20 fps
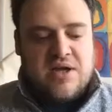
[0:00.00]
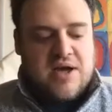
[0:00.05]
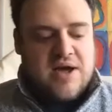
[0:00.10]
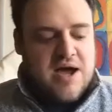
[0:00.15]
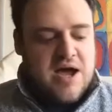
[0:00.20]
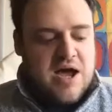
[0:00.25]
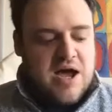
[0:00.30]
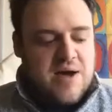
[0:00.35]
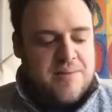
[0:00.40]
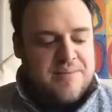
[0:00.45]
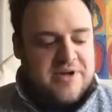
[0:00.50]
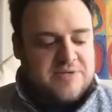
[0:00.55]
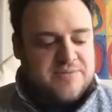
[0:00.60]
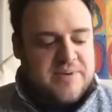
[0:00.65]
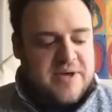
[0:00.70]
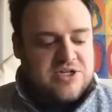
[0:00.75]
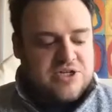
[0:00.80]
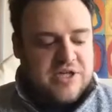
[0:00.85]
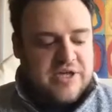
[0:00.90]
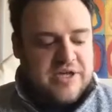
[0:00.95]
And
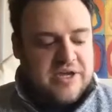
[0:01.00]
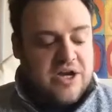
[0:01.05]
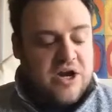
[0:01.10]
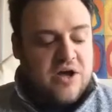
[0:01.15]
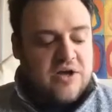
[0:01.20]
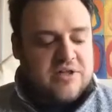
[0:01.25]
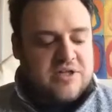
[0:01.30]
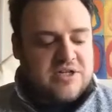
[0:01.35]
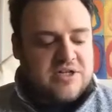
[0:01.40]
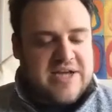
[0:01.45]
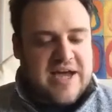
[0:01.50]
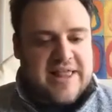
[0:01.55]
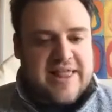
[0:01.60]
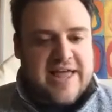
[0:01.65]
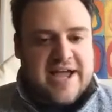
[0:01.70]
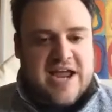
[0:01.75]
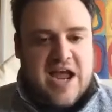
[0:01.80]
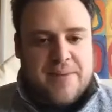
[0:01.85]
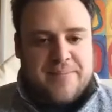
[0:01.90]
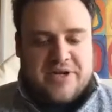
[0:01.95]
especially, there's not a lot
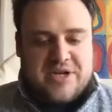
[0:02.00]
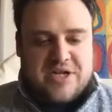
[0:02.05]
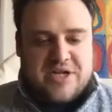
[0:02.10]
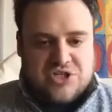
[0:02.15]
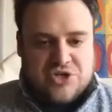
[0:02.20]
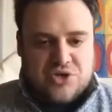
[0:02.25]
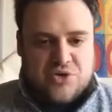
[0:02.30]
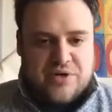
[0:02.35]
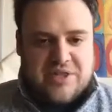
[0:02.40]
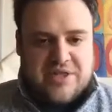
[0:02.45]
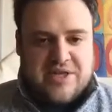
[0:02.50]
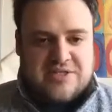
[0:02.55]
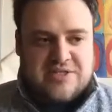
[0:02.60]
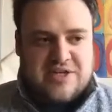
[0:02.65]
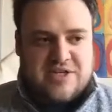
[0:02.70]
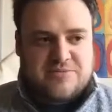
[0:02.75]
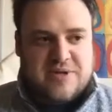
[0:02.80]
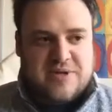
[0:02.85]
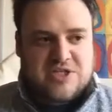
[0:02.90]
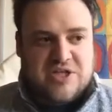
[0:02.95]
of competition doing this, and
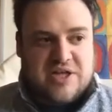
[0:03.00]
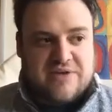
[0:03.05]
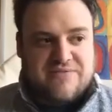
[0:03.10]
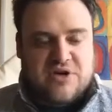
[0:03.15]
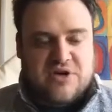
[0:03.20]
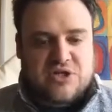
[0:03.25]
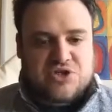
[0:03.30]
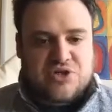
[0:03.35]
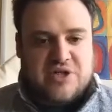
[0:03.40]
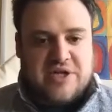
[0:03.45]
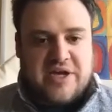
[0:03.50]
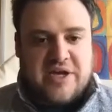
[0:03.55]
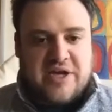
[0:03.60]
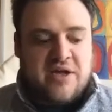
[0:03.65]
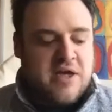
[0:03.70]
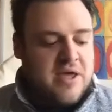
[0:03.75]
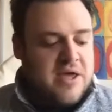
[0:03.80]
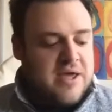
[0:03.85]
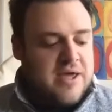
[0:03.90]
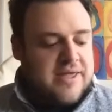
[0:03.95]
especially like virtually.
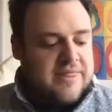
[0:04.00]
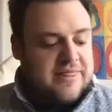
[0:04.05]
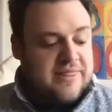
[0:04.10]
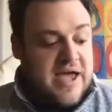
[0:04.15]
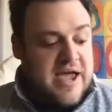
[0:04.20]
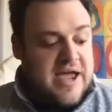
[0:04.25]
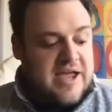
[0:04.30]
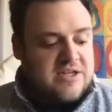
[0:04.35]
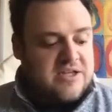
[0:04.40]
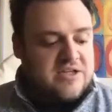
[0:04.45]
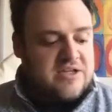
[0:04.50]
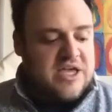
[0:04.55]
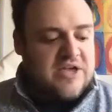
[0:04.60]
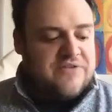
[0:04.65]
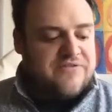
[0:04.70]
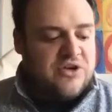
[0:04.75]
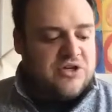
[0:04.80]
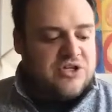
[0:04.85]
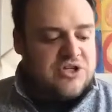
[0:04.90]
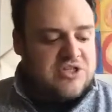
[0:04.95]
Like
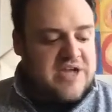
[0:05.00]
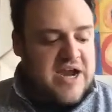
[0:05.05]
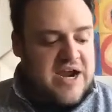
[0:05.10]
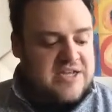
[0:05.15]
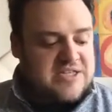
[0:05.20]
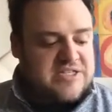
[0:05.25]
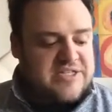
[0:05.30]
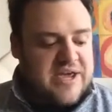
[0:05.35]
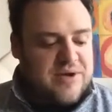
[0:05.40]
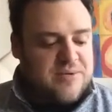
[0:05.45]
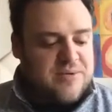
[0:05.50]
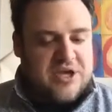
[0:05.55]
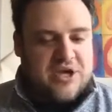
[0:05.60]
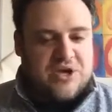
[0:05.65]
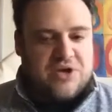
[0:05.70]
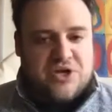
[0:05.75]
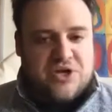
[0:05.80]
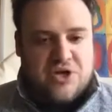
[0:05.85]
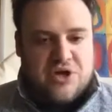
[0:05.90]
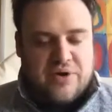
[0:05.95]
if you just kind of say what you
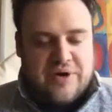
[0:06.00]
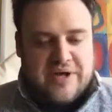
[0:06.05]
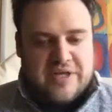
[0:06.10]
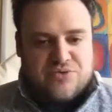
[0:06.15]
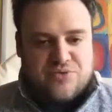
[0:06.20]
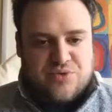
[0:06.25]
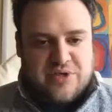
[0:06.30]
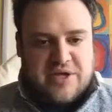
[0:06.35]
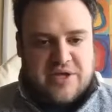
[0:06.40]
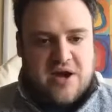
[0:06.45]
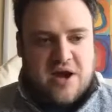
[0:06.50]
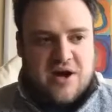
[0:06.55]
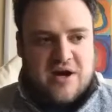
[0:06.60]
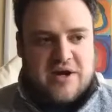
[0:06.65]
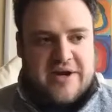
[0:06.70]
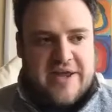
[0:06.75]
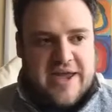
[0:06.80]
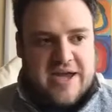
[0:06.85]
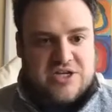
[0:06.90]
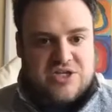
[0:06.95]
do, it's really
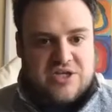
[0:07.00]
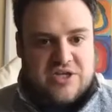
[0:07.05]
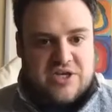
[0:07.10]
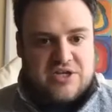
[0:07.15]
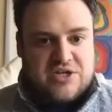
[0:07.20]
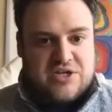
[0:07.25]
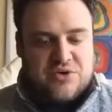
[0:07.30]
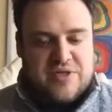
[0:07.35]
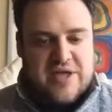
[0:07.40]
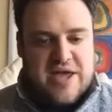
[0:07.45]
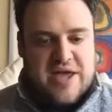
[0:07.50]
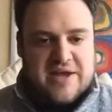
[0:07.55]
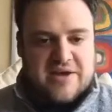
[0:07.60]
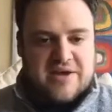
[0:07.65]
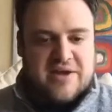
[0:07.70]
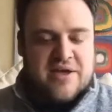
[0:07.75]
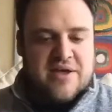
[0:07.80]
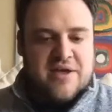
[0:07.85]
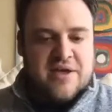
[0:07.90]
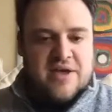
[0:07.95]
hard to actually do that
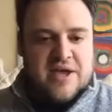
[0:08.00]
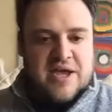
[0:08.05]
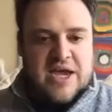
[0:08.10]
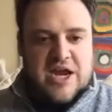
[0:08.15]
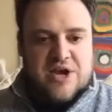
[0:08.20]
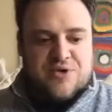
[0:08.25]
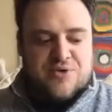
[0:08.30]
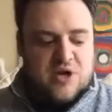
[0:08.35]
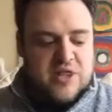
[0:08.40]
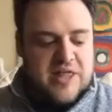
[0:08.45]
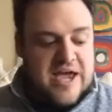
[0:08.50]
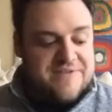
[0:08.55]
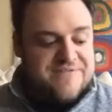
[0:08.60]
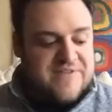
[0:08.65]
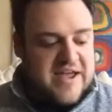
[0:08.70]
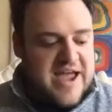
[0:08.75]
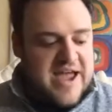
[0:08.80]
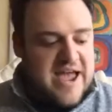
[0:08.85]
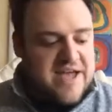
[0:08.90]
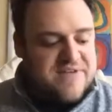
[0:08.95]
in real life.
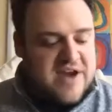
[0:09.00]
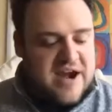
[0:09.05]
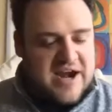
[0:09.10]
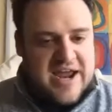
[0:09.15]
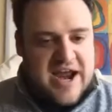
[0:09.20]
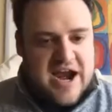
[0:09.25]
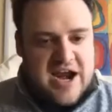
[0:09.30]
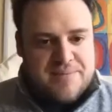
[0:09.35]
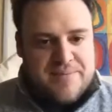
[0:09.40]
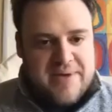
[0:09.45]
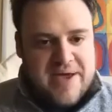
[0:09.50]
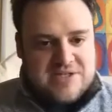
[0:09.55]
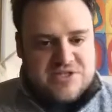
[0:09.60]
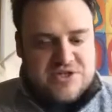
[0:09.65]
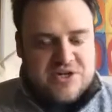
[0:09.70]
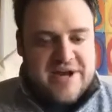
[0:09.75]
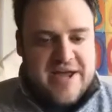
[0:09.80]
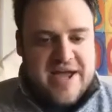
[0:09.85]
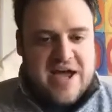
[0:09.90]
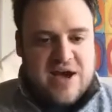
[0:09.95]
Like I've kind of got it
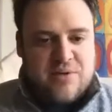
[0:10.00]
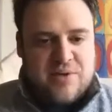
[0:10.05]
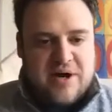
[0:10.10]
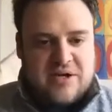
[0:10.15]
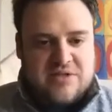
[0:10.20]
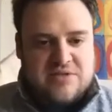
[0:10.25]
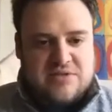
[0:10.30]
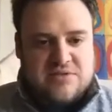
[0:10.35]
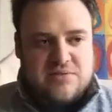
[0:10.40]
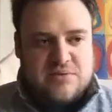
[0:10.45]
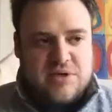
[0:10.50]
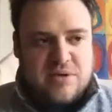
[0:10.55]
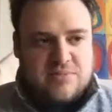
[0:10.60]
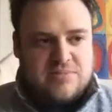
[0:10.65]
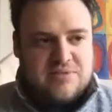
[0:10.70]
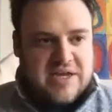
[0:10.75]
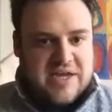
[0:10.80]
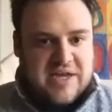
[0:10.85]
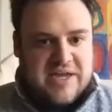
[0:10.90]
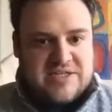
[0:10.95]
mastered now where it
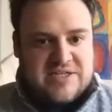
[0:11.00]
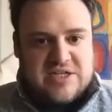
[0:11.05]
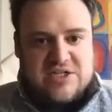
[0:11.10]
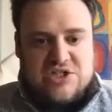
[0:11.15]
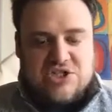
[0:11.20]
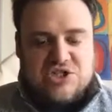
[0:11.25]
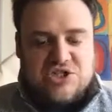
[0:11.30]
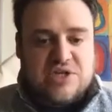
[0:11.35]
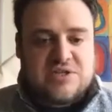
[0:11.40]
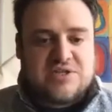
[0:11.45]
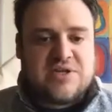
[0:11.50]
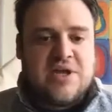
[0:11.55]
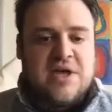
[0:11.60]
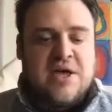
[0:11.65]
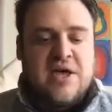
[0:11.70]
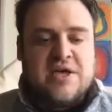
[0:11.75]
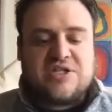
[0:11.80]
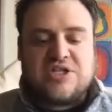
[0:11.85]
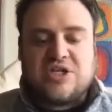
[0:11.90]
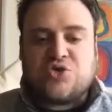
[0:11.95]
comes like easy, because it's
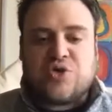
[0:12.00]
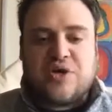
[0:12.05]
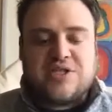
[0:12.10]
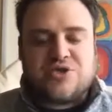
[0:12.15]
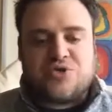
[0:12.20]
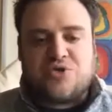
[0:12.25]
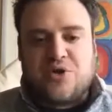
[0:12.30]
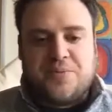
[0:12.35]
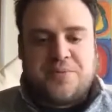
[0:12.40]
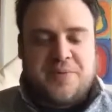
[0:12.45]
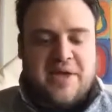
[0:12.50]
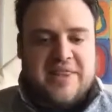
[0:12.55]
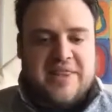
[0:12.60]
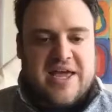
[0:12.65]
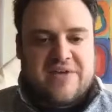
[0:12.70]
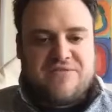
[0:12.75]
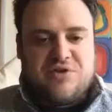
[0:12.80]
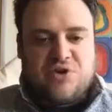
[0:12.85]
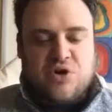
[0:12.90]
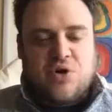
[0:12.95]
just rinse and repeat.
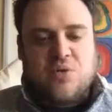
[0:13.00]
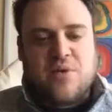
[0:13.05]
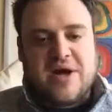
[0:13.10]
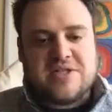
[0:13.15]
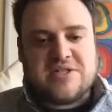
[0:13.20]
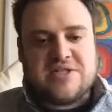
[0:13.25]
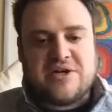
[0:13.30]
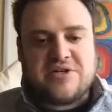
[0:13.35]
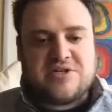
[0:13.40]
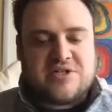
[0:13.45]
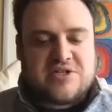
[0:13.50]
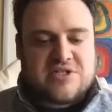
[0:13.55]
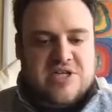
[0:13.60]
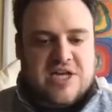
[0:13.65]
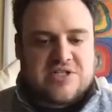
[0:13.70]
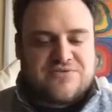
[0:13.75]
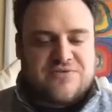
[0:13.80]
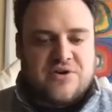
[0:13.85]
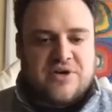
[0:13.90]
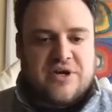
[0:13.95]
Like if you do it once and you're
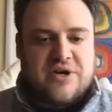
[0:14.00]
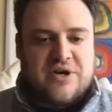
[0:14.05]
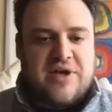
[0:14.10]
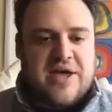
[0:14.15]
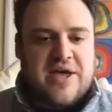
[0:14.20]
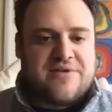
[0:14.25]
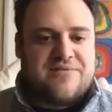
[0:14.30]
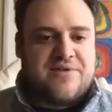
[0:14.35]
successful and you have